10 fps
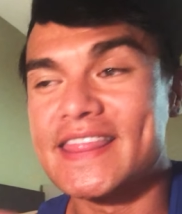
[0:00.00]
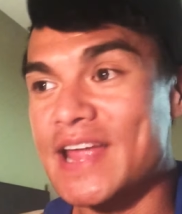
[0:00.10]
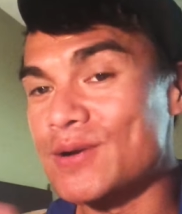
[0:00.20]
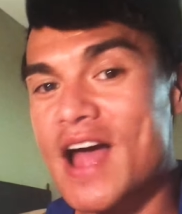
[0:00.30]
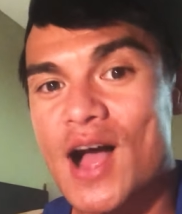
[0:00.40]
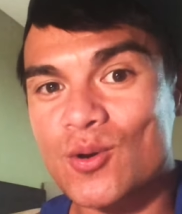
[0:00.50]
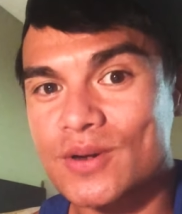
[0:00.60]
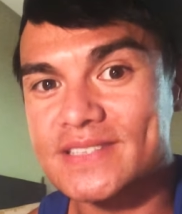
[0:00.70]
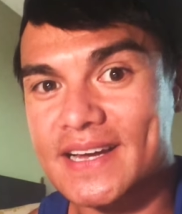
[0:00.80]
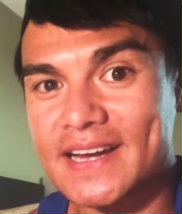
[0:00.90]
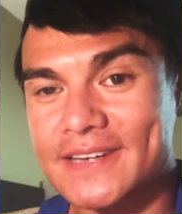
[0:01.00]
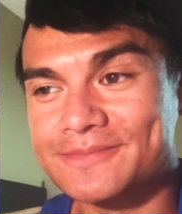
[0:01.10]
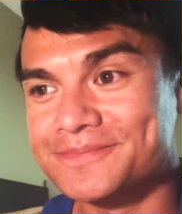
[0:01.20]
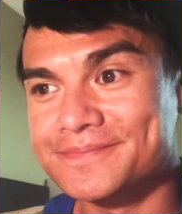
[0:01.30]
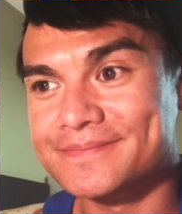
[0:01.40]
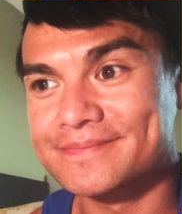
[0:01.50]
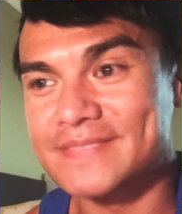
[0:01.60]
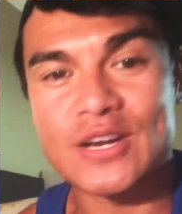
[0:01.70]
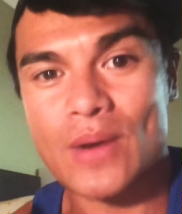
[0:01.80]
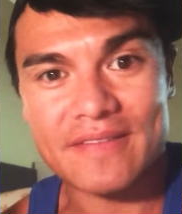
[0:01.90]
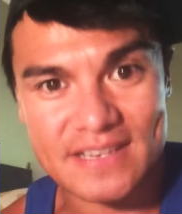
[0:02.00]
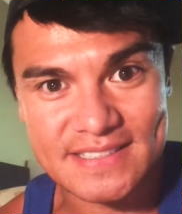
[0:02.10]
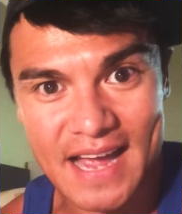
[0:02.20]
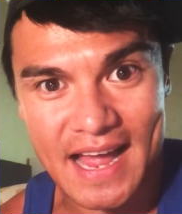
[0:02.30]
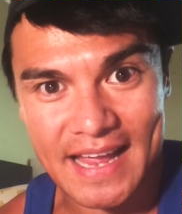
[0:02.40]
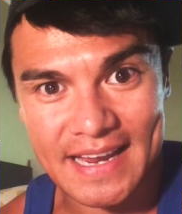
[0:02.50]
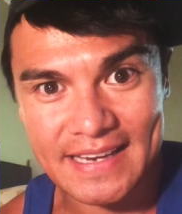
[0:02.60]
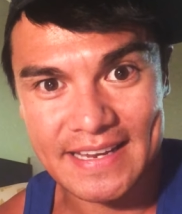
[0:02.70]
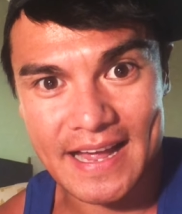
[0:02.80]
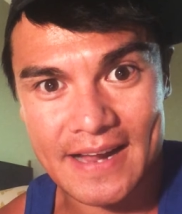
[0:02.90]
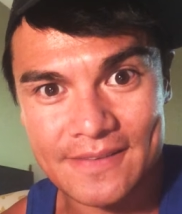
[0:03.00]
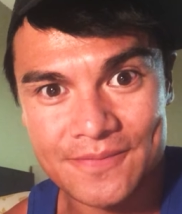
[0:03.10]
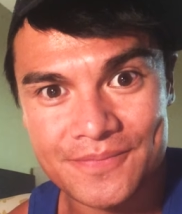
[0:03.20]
they're not going to, they don't have to die, yeah?